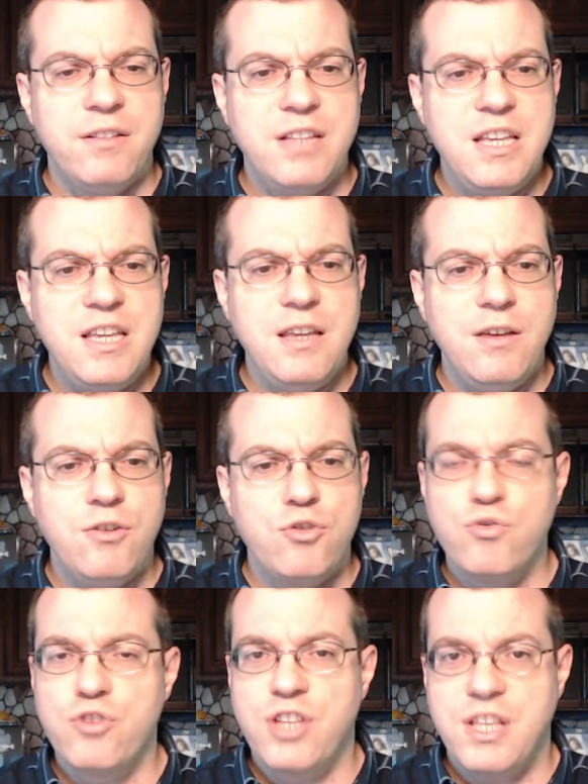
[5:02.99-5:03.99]
Lee
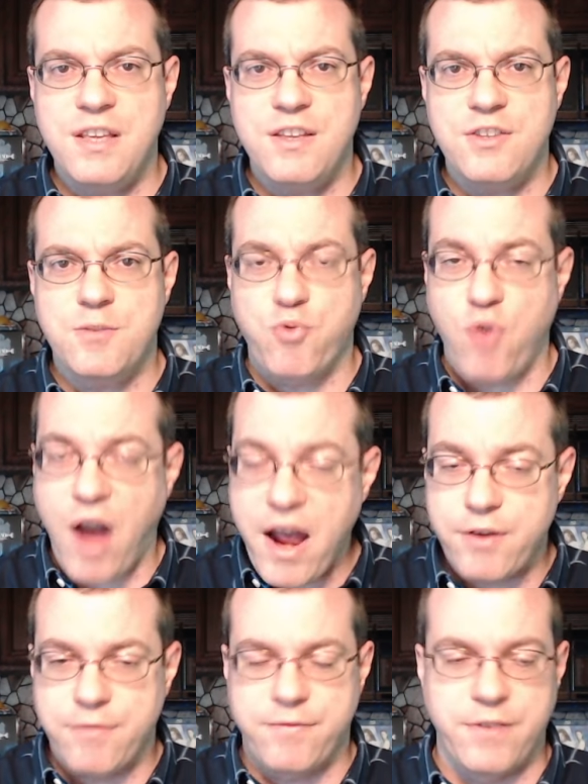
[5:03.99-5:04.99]
Yoon-ki's
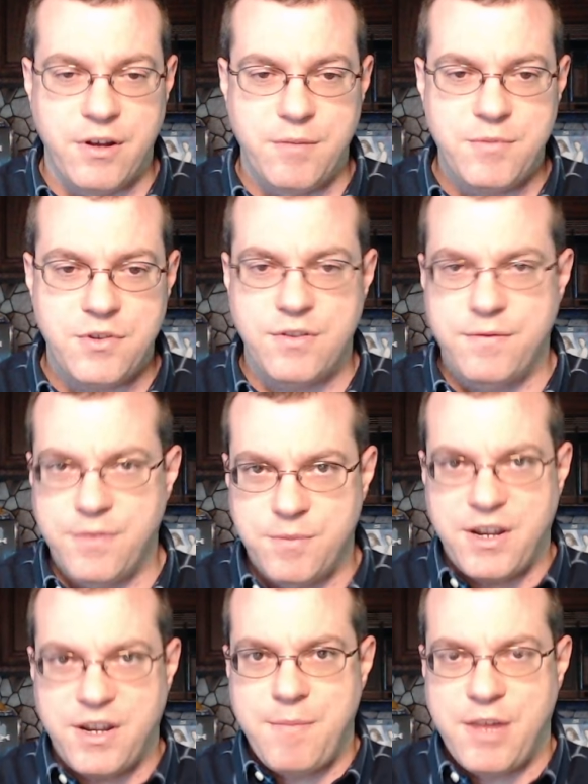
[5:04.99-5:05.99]
prior films, the films
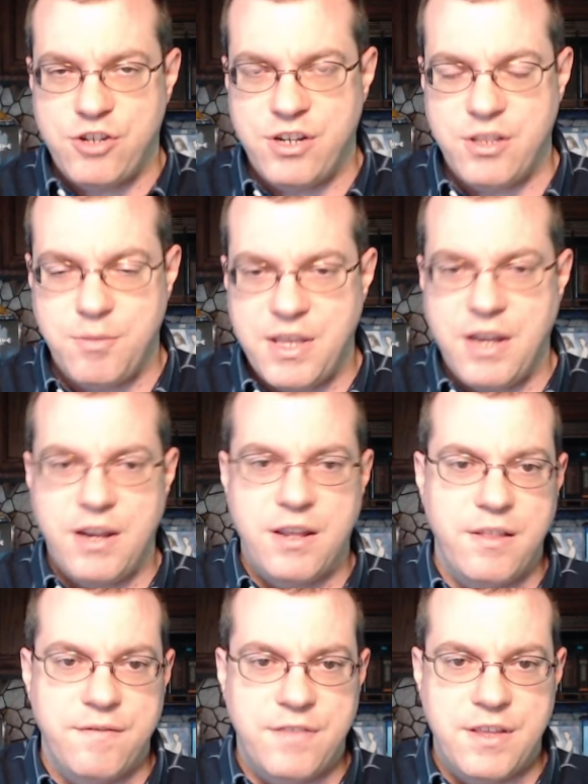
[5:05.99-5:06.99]
that I mentioned at the beginning
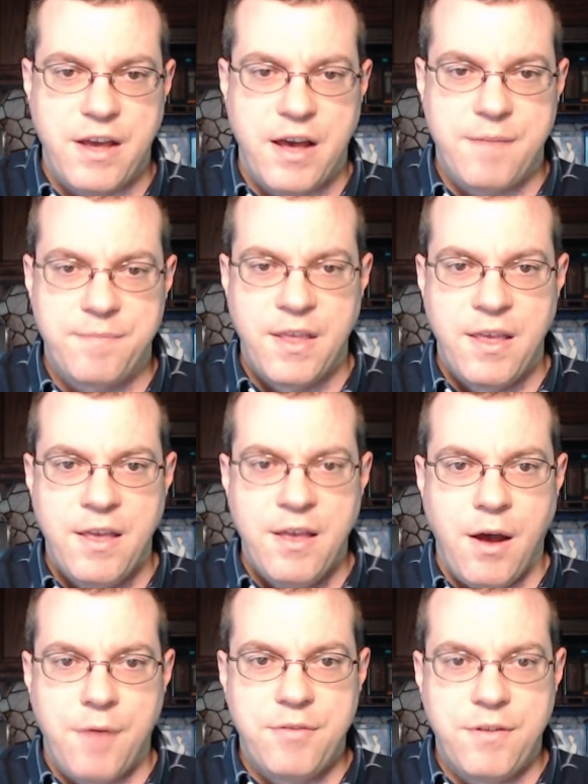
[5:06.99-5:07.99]
of
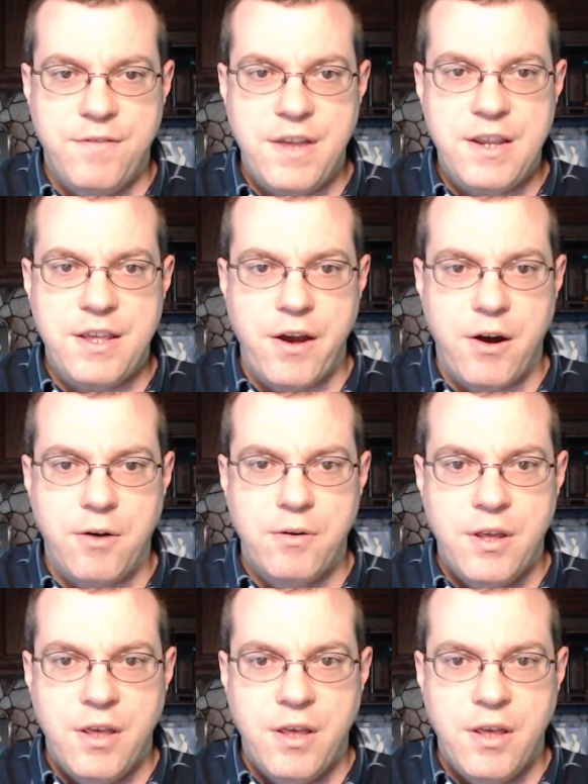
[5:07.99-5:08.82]
the video,